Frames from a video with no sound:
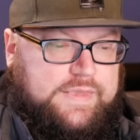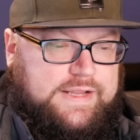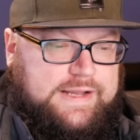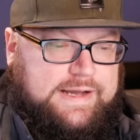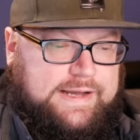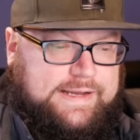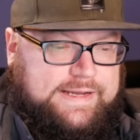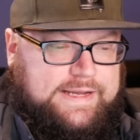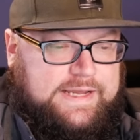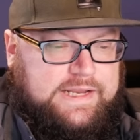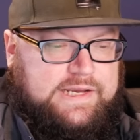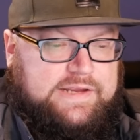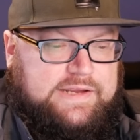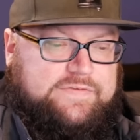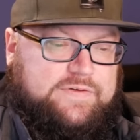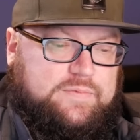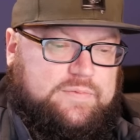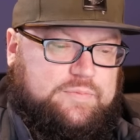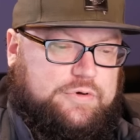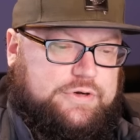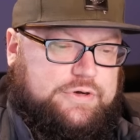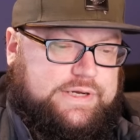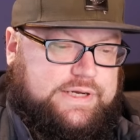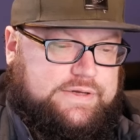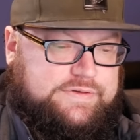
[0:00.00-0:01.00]
I can't even
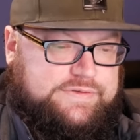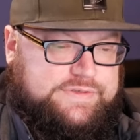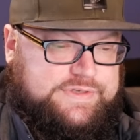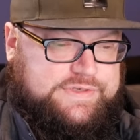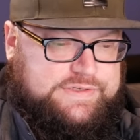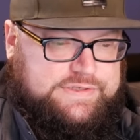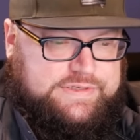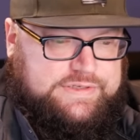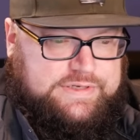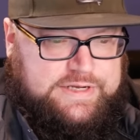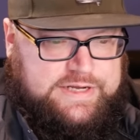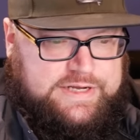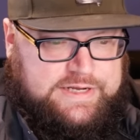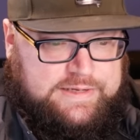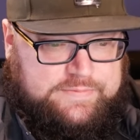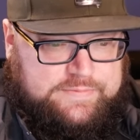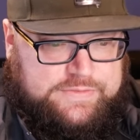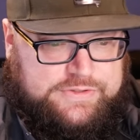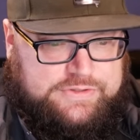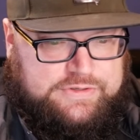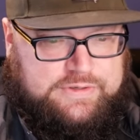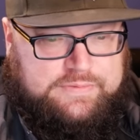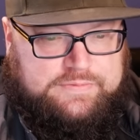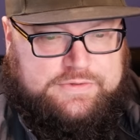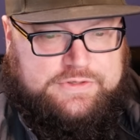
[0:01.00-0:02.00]
pronounce this name,
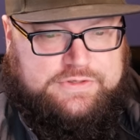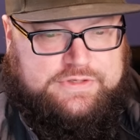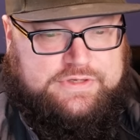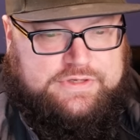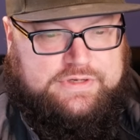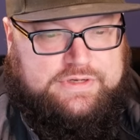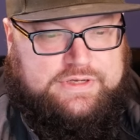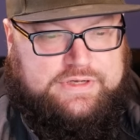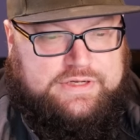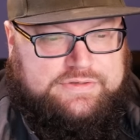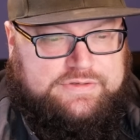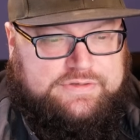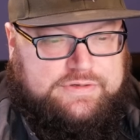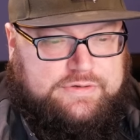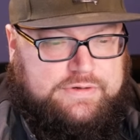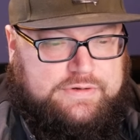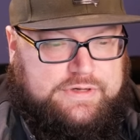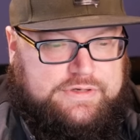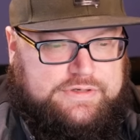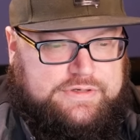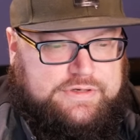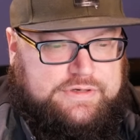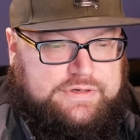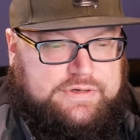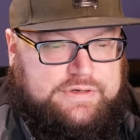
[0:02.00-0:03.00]
so I'm just going to ask the
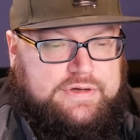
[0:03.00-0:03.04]
question.